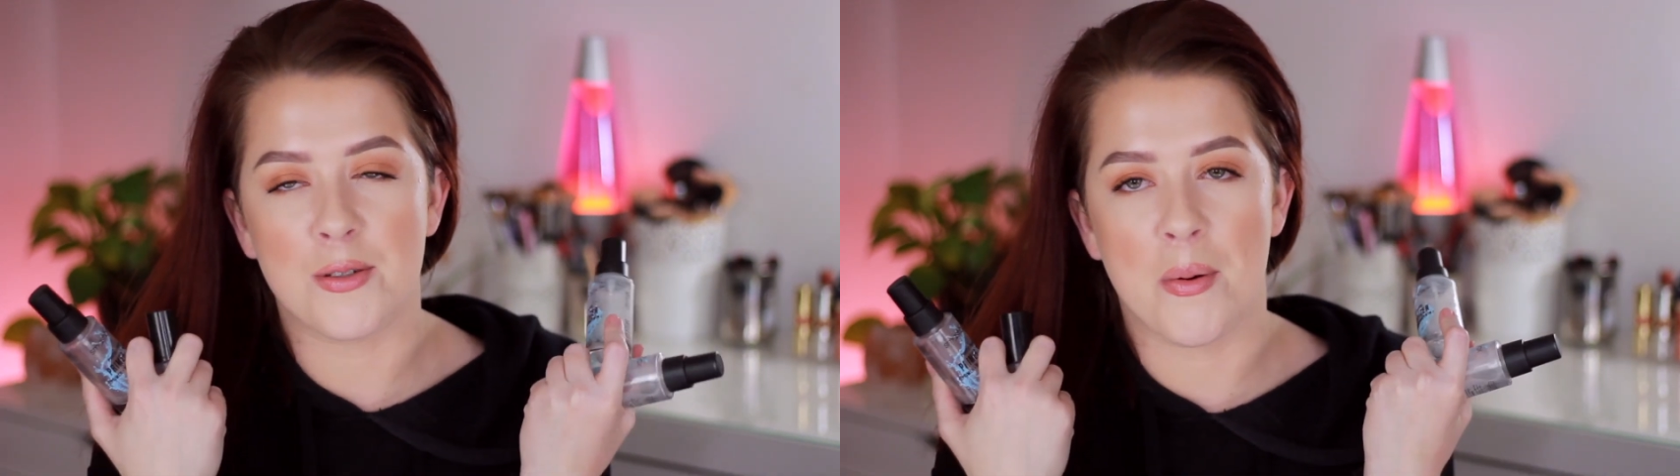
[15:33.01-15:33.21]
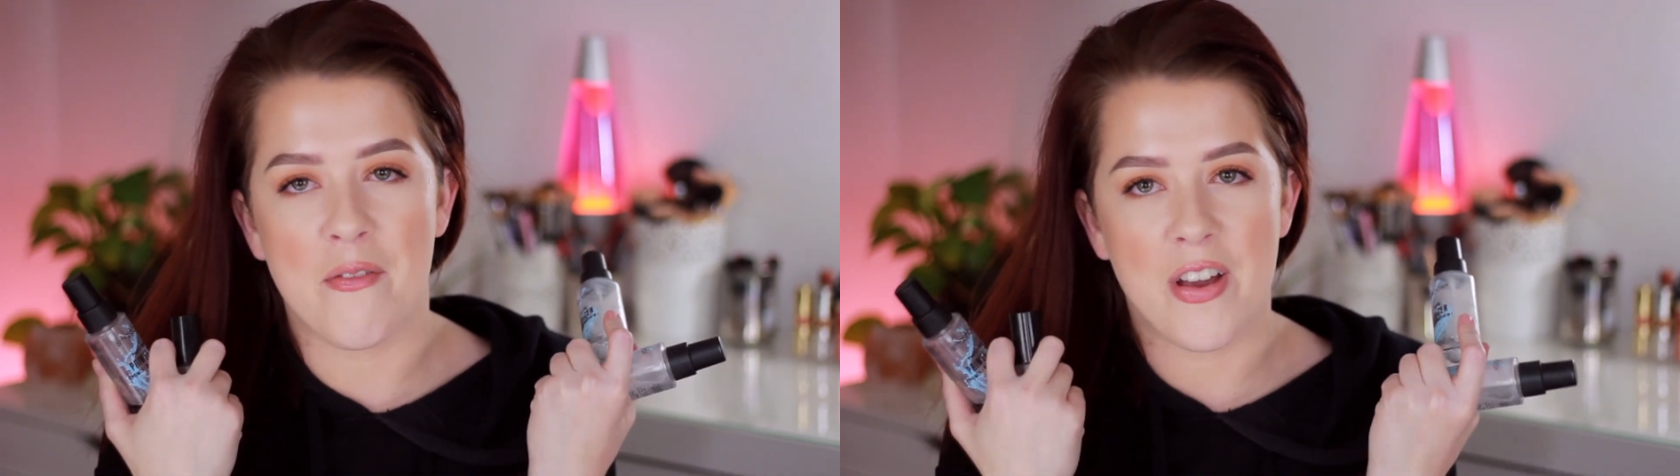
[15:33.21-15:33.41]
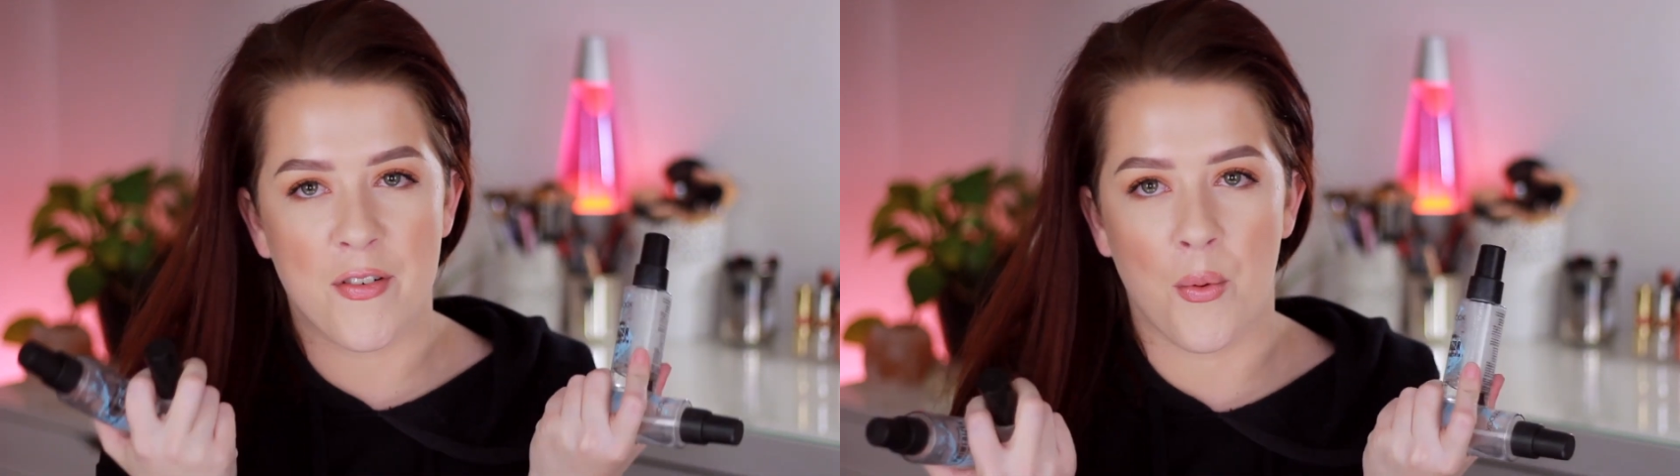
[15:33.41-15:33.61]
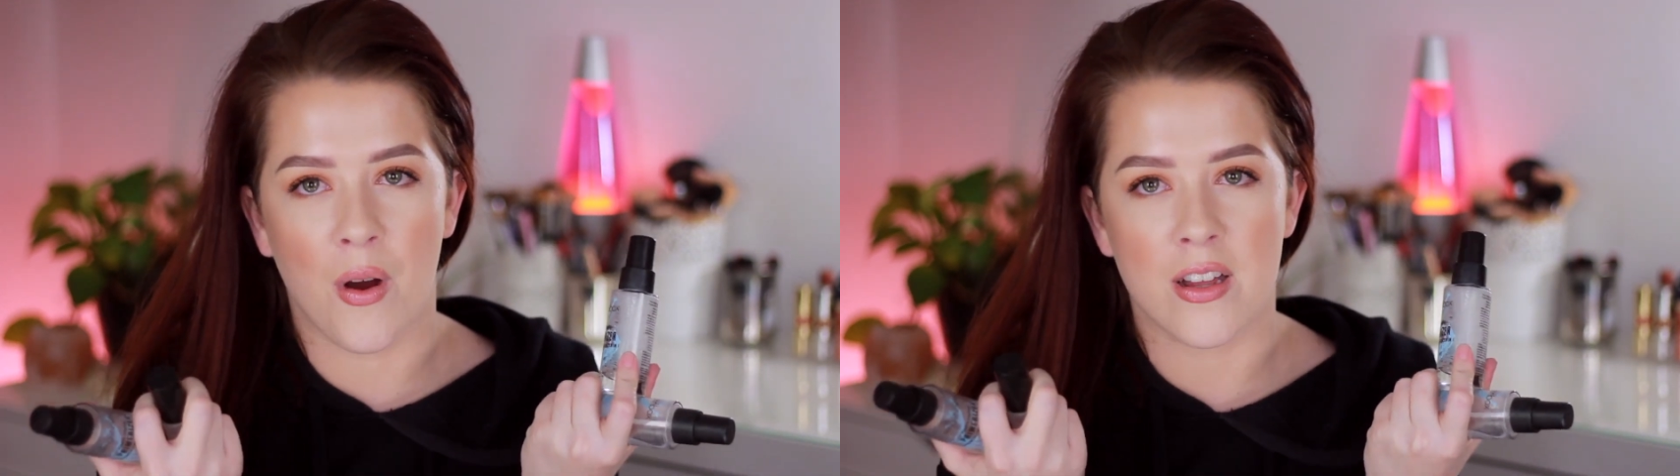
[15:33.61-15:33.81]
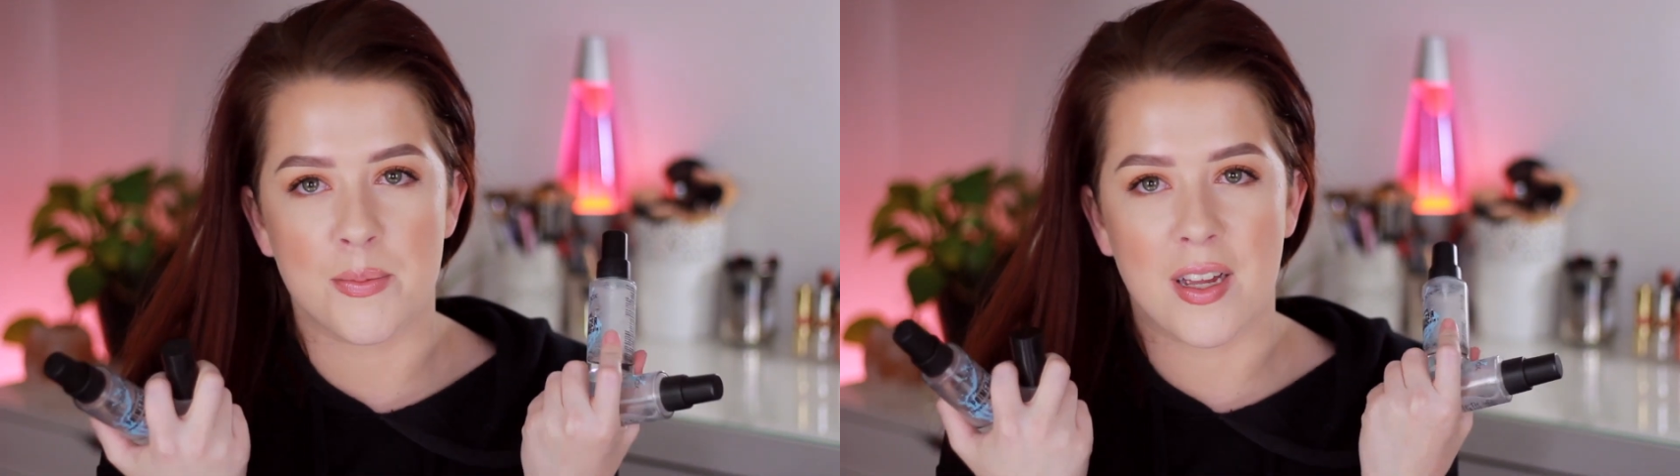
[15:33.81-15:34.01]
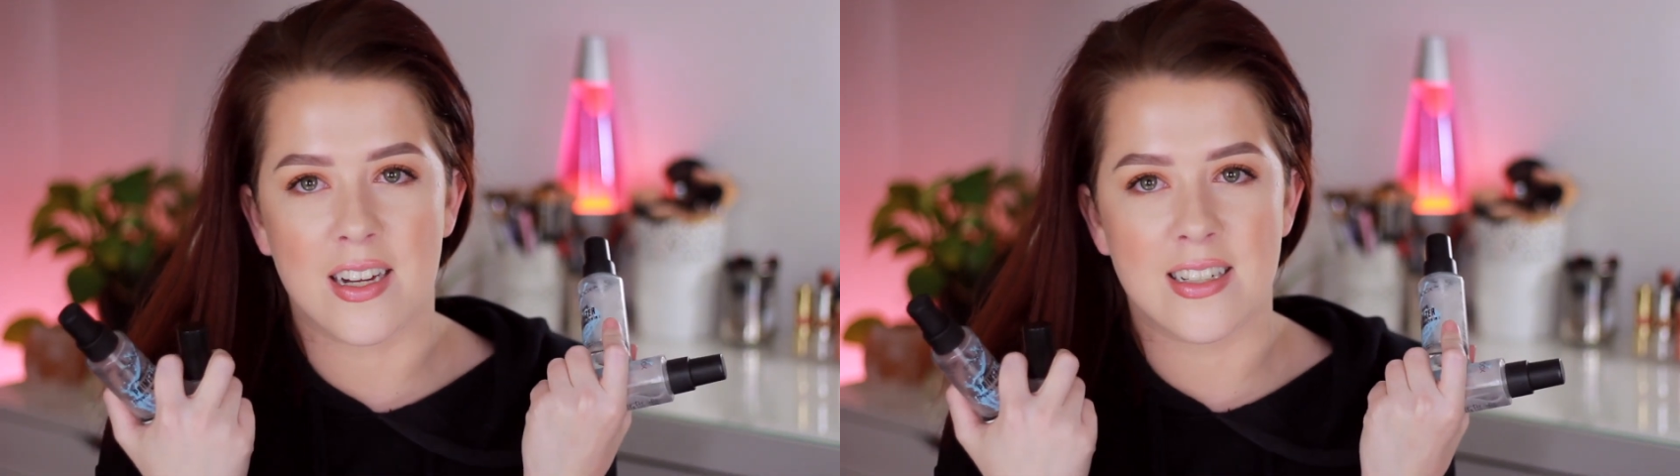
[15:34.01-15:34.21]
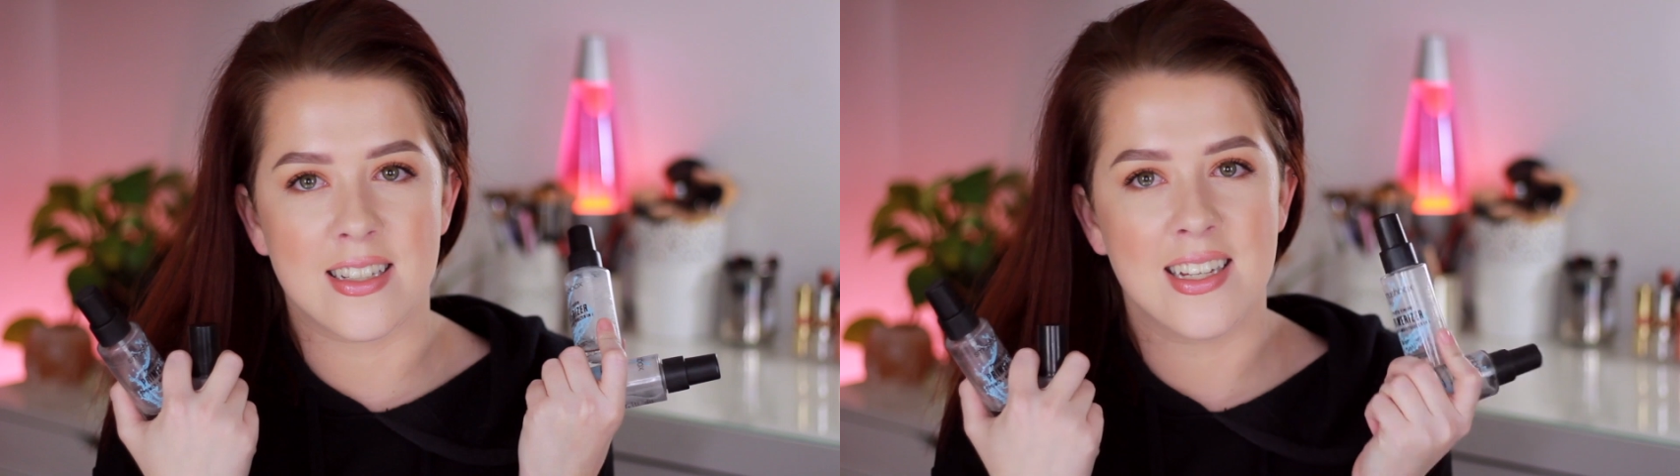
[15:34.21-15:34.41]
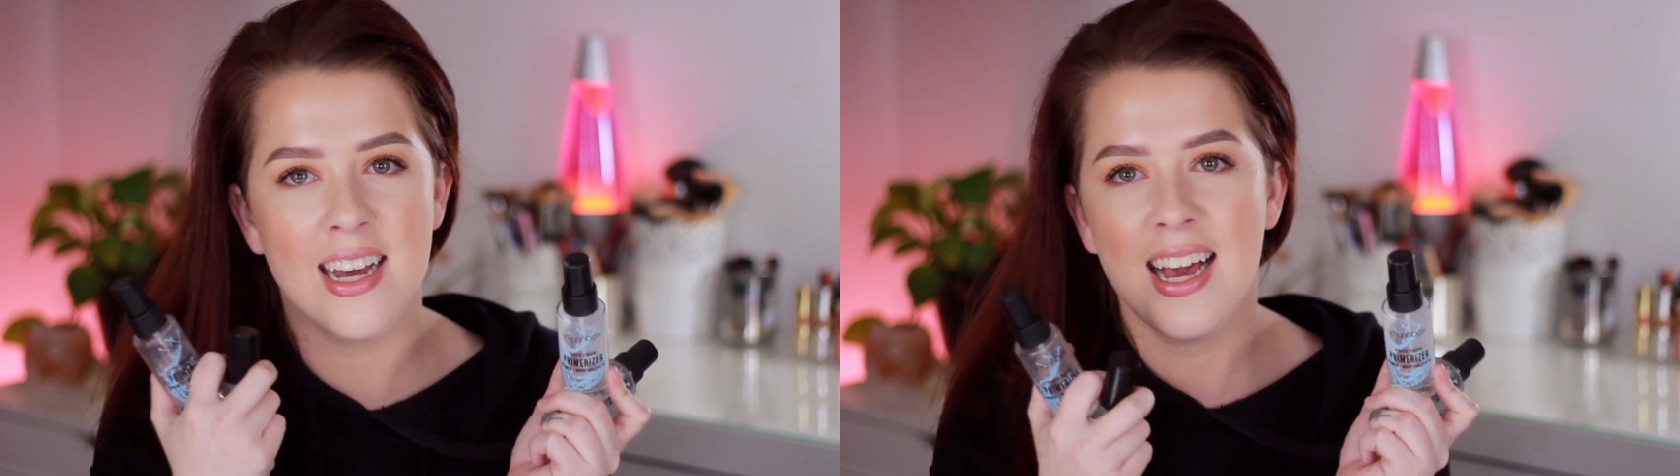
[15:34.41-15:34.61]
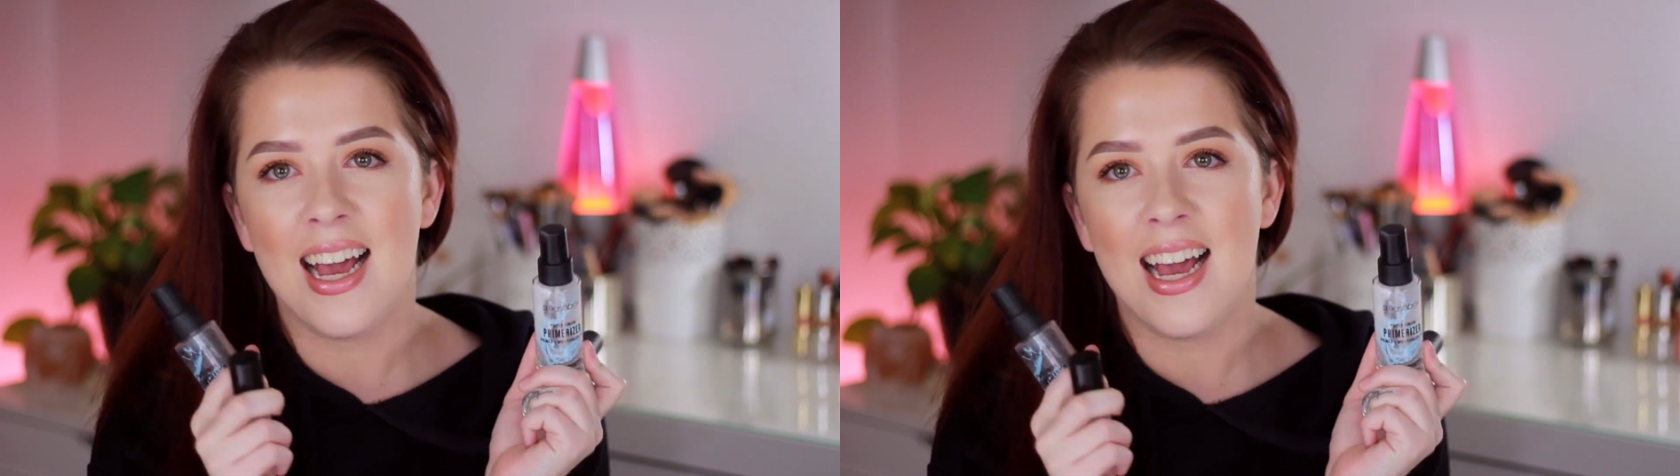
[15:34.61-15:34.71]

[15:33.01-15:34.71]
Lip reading: It's one of my favorite ones because